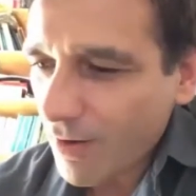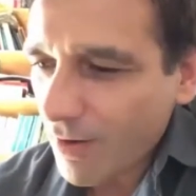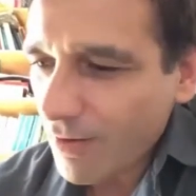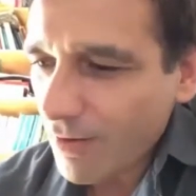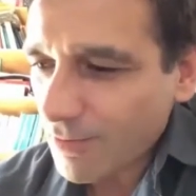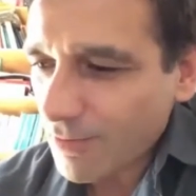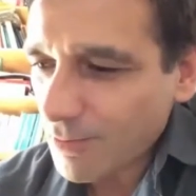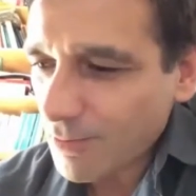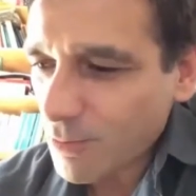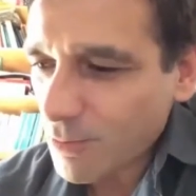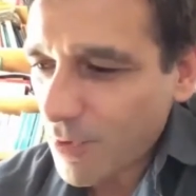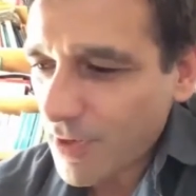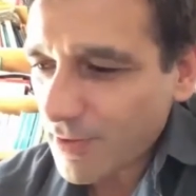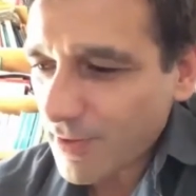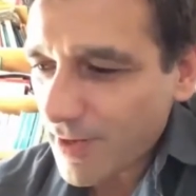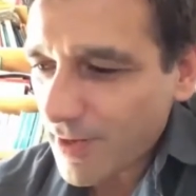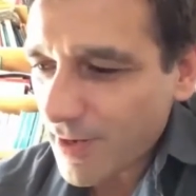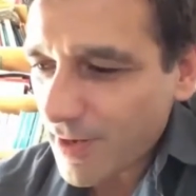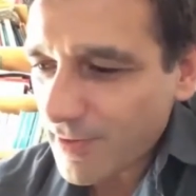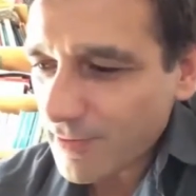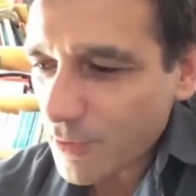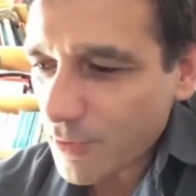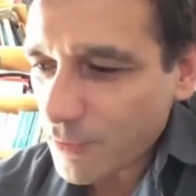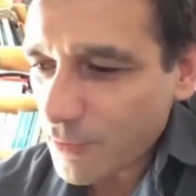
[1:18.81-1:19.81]
were kind
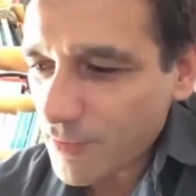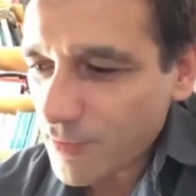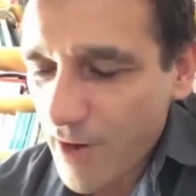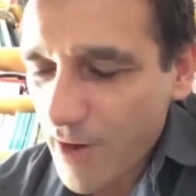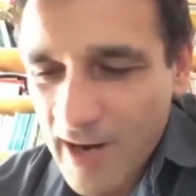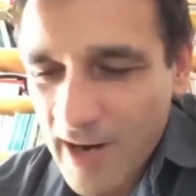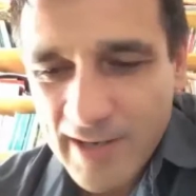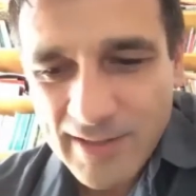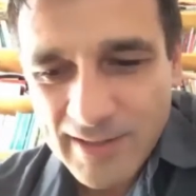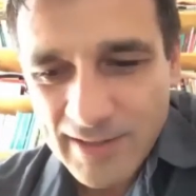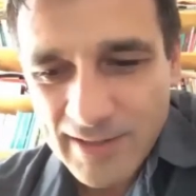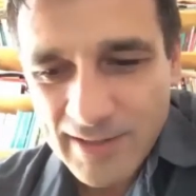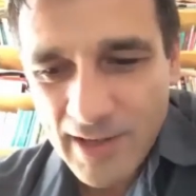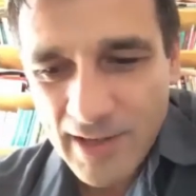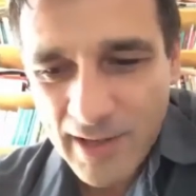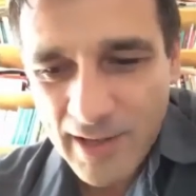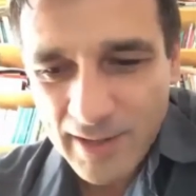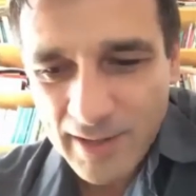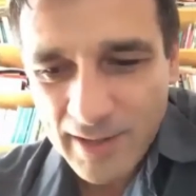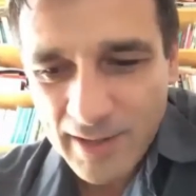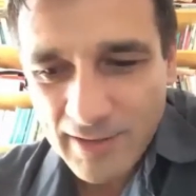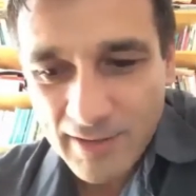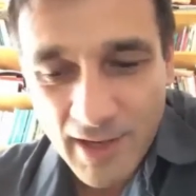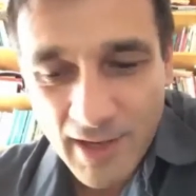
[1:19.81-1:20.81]
of hiding like
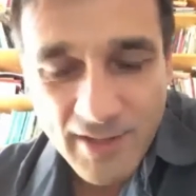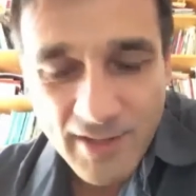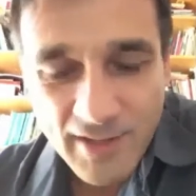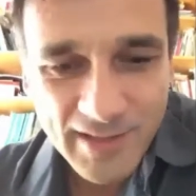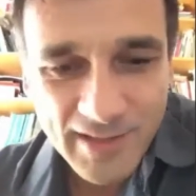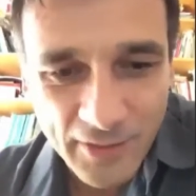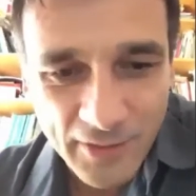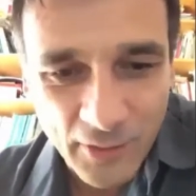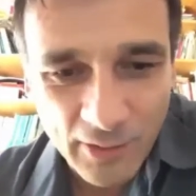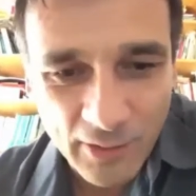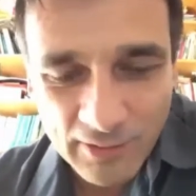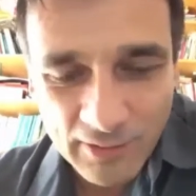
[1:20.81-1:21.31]
classical